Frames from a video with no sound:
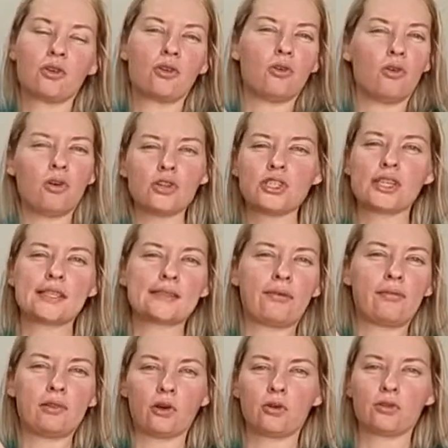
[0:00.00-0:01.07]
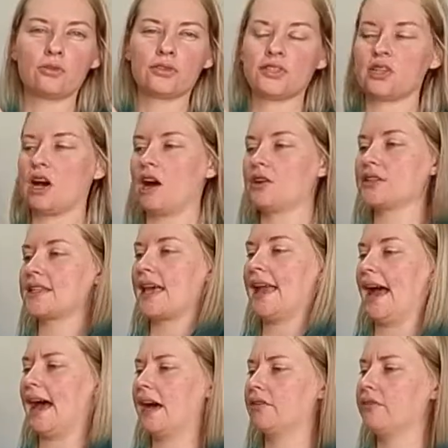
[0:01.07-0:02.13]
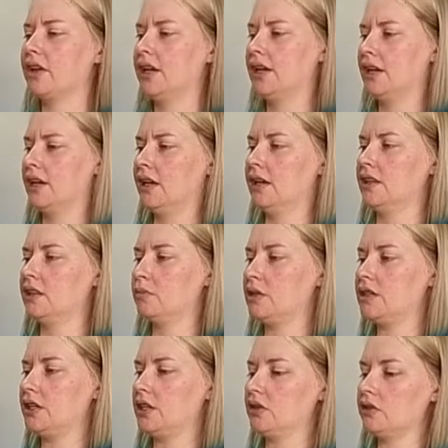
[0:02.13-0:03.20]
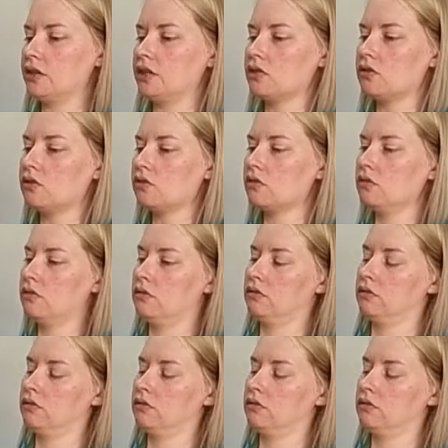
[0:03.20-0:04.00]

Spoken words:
gorgeous floral styles they have. The material,